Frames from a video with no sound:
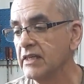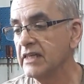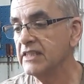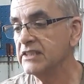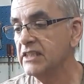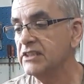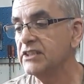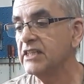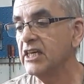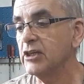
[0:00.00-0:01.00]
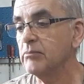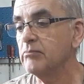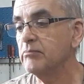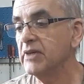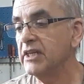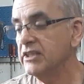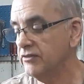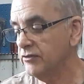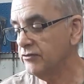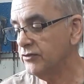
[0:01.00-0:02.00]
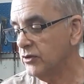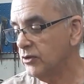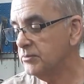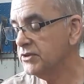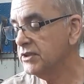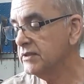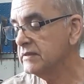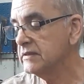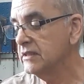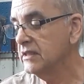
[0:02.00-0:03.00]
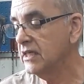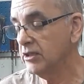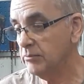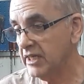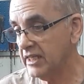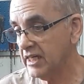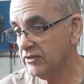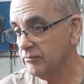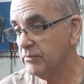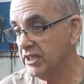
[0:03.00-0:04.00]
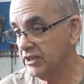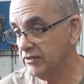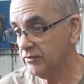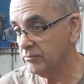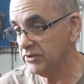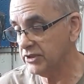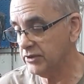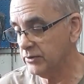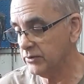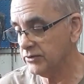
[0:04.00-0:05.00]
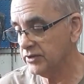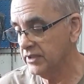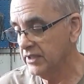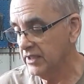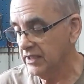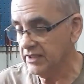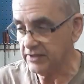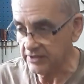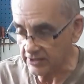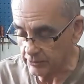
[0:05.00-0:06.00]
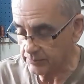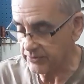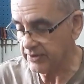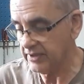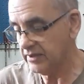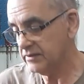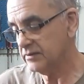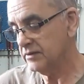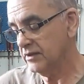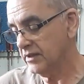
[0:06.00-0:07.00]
Gaskets take many different forms and are made out of many different materials. Neoprene,